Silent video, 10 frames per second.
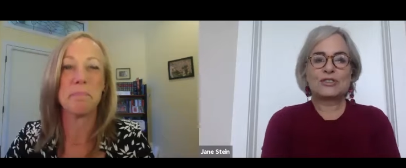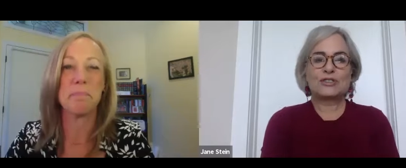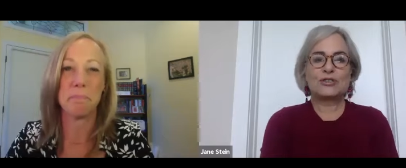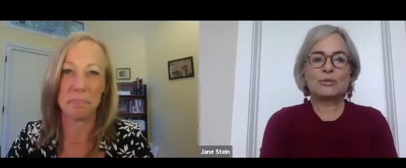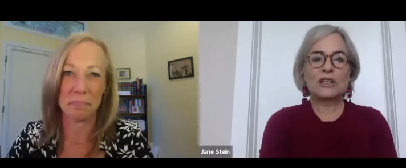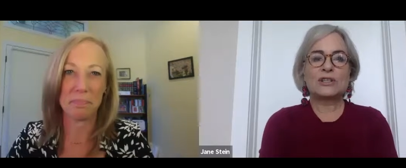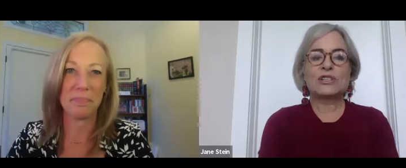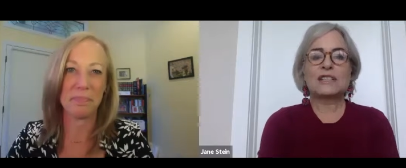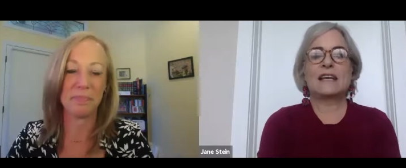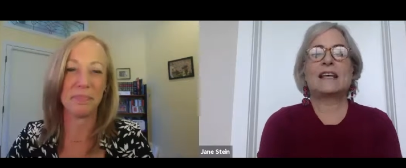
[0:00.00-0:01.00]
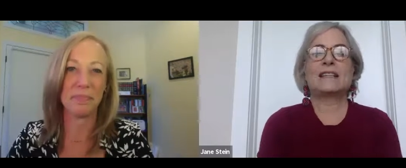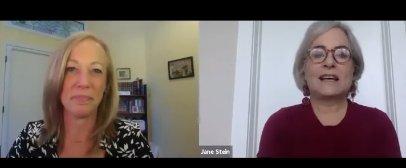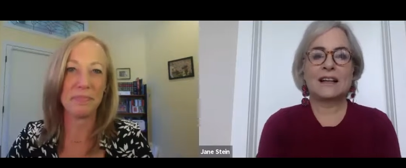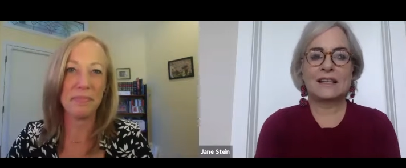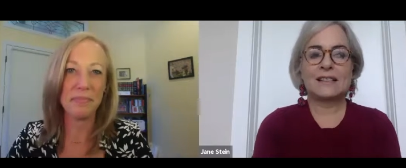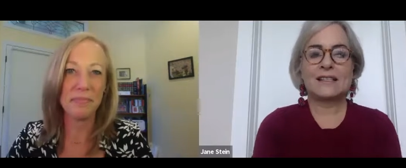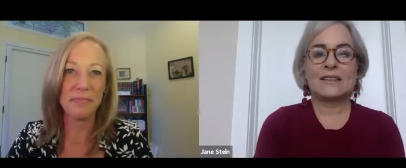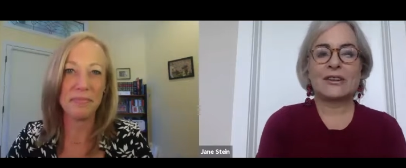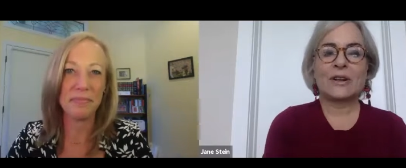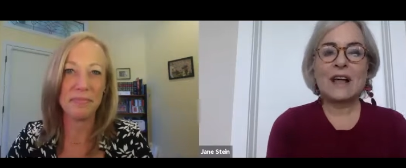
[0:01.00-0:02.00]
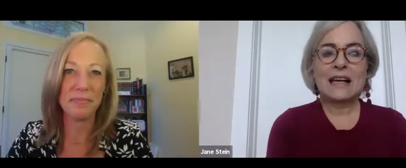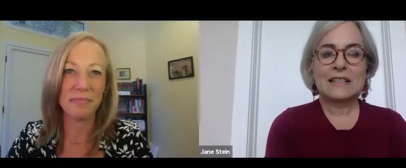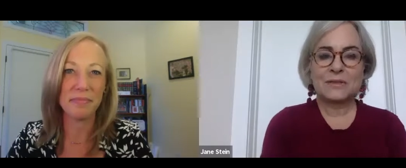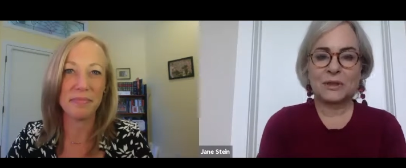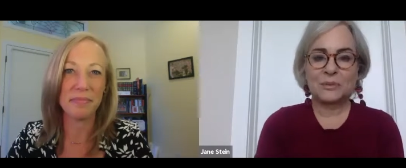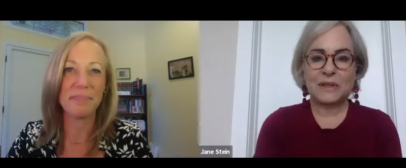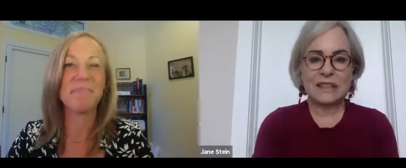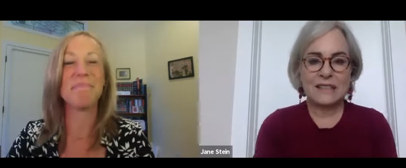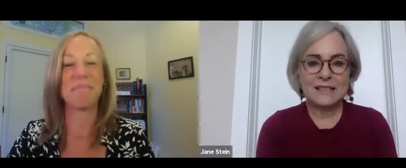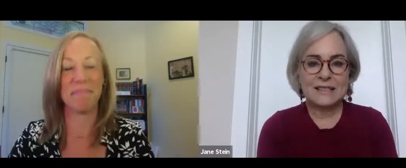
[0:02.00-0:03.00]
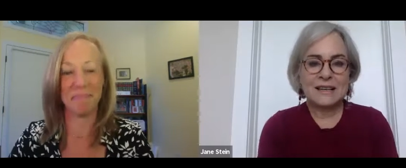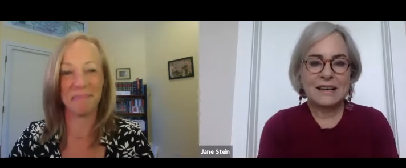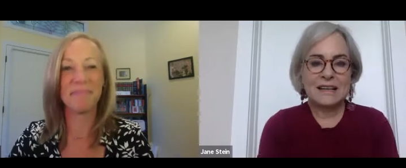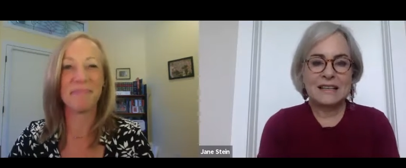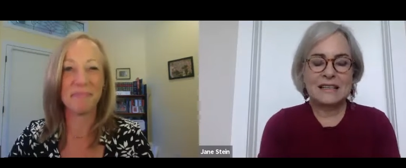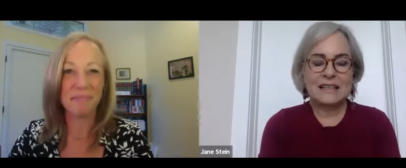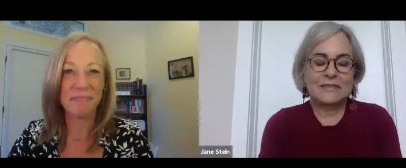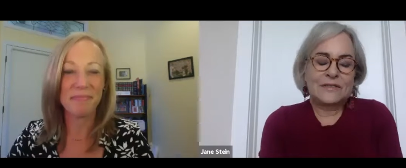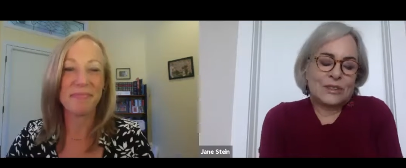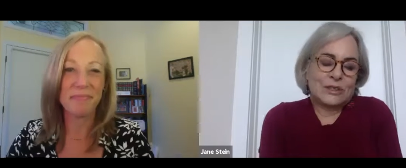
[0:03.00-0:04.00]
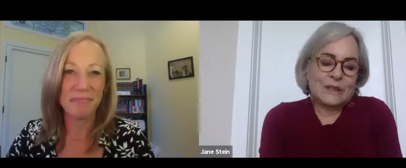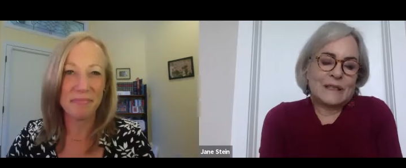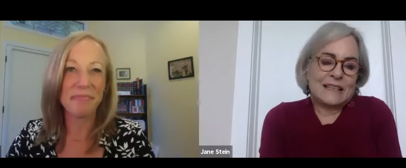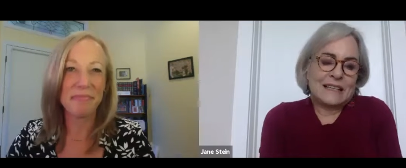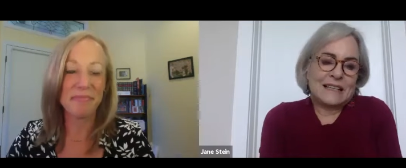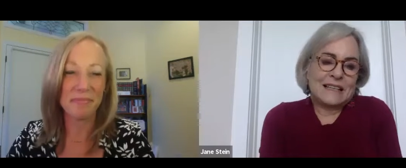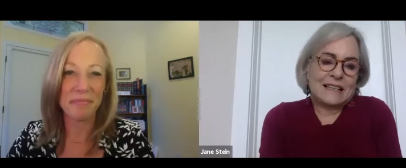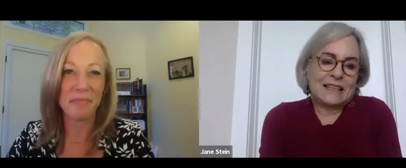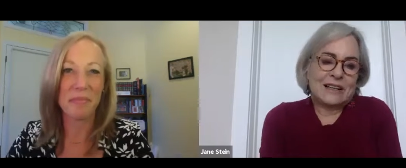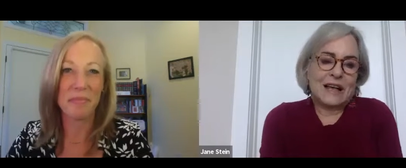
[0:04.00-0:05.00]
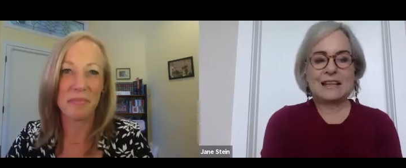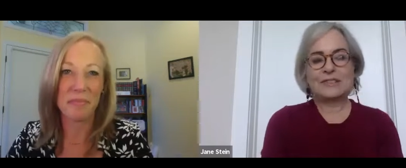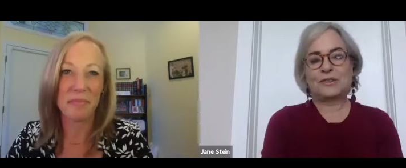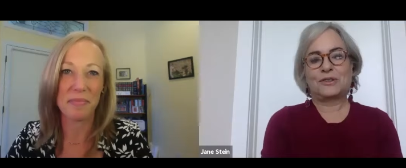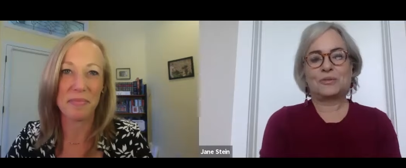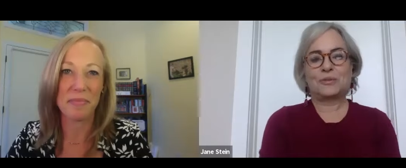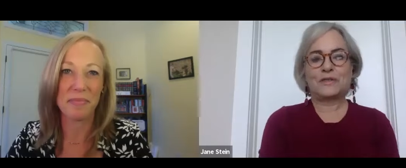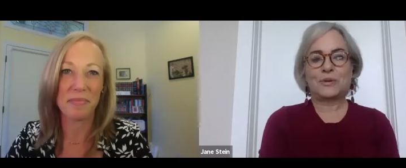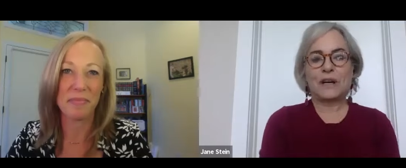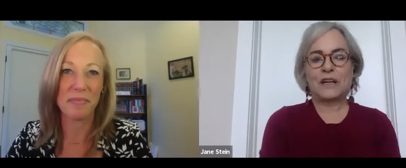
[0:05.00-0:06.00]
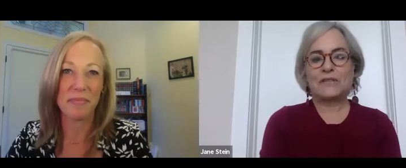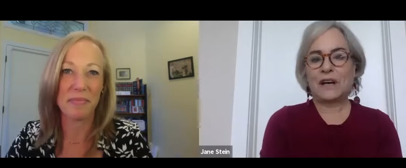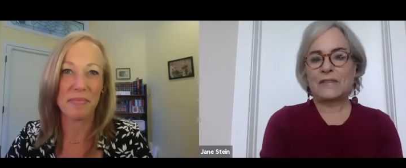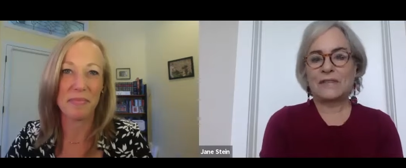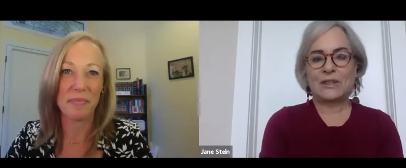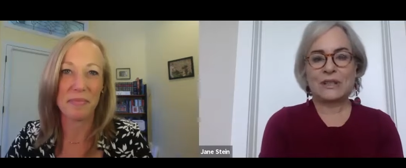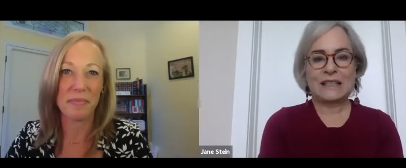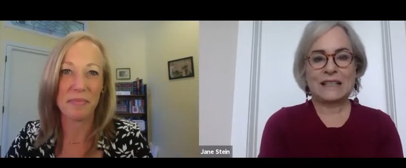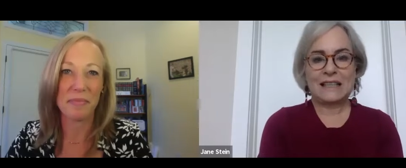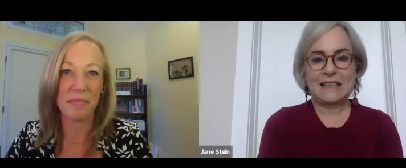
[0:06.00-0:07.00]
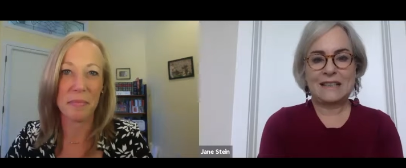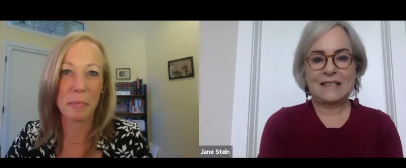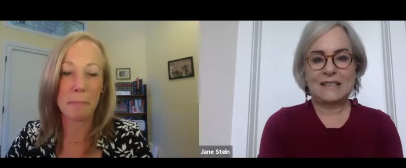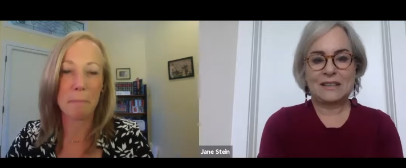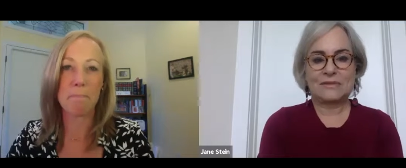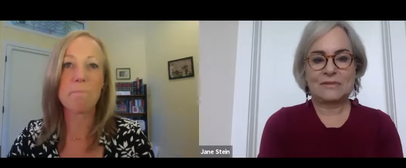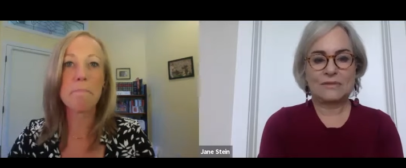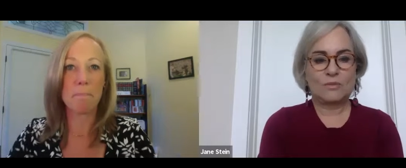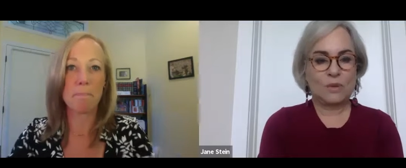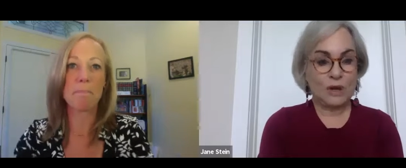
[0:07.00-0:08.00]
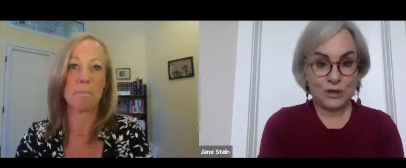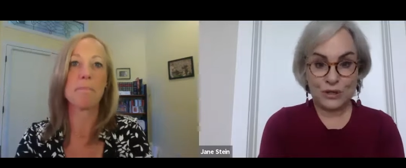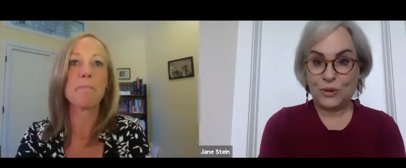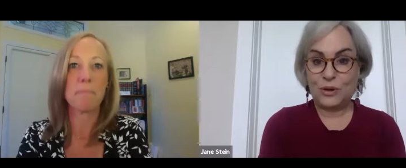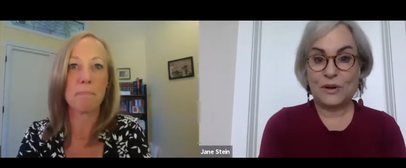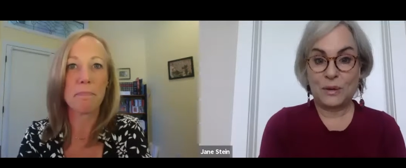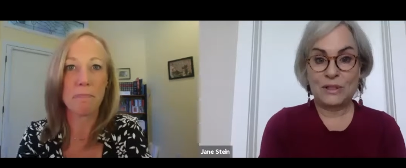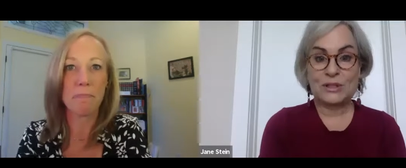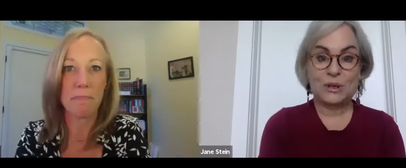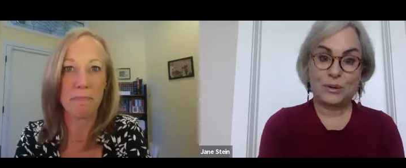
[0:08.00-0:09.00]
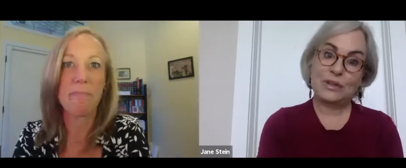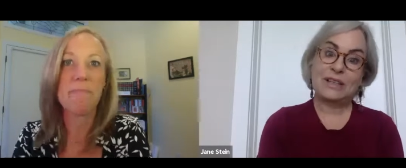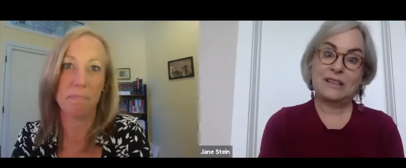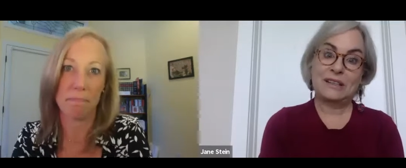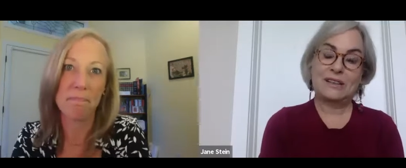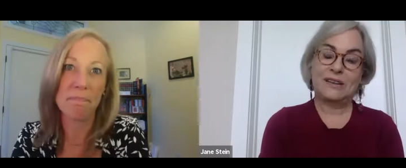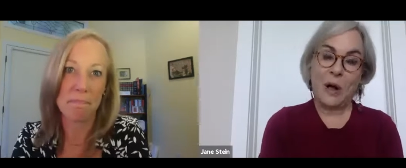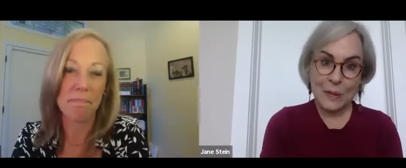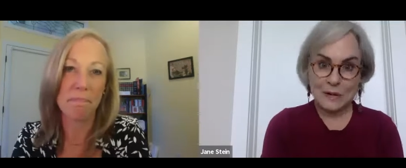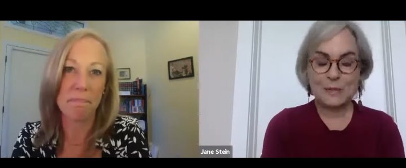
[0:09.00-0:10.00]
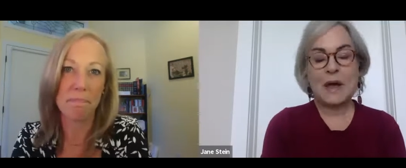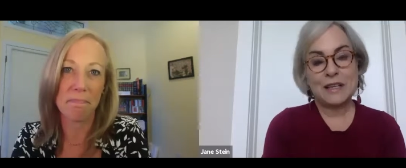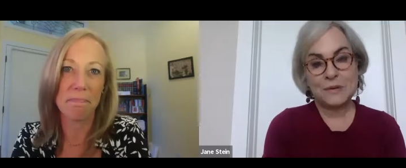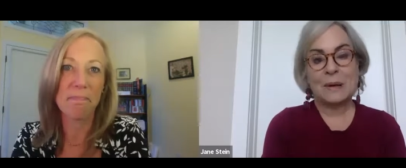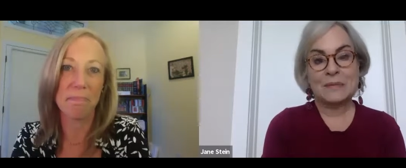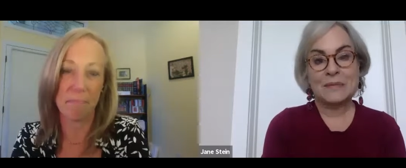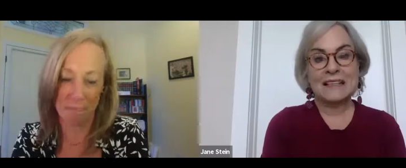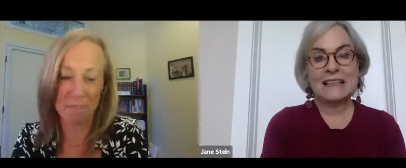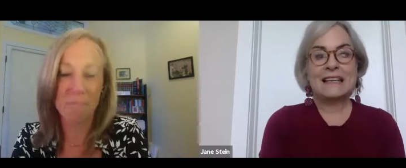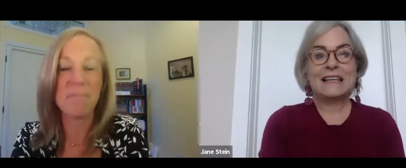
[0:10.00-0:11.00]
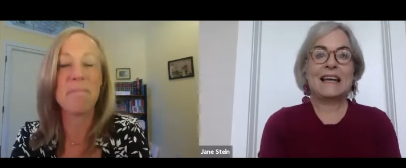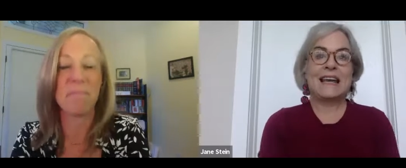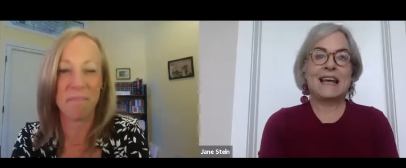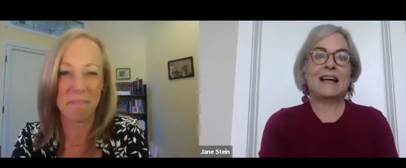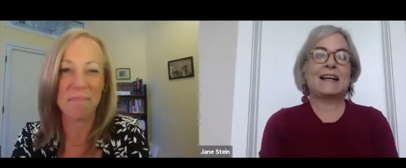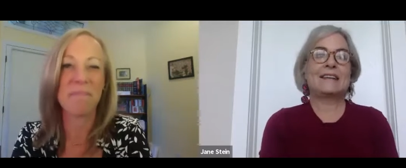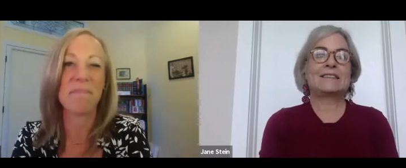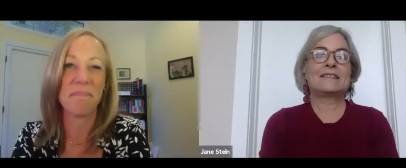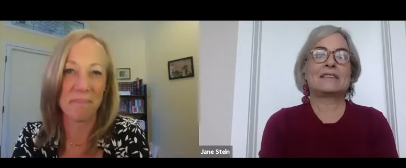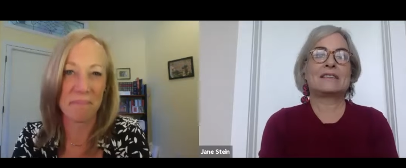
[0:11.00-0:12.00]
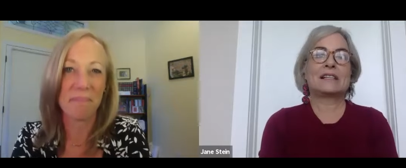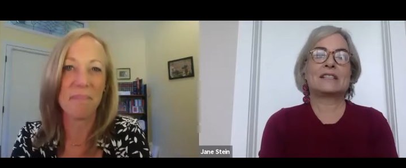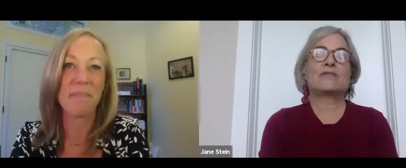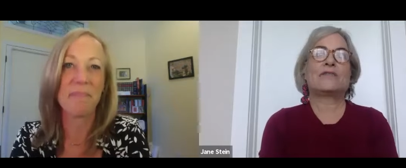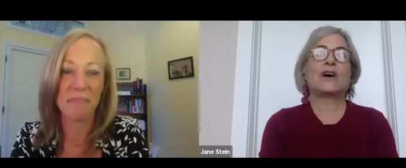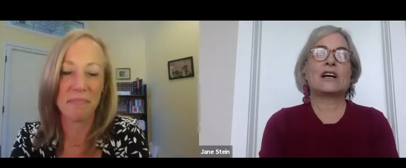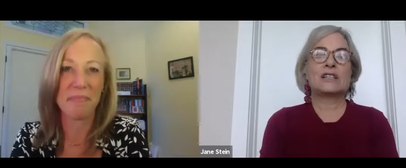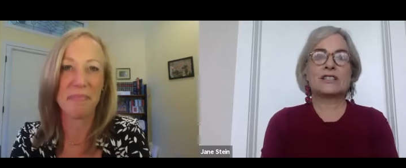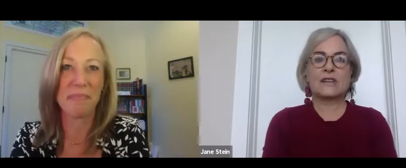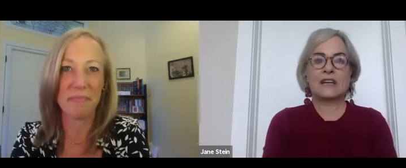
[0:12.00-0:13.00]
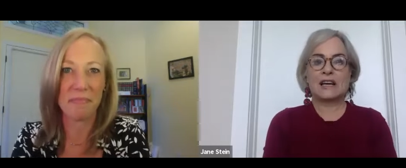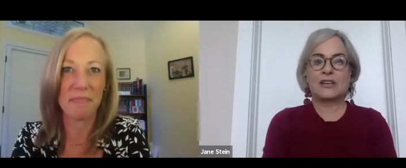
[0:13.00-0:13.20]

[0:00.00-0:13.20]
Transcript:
Speaker 1: to understand the Elliots in their classroom. Because mm-hmm. if you're in a classroom of 25, 30 kids, one or two of them is going to be on the spectrum. And let's foster that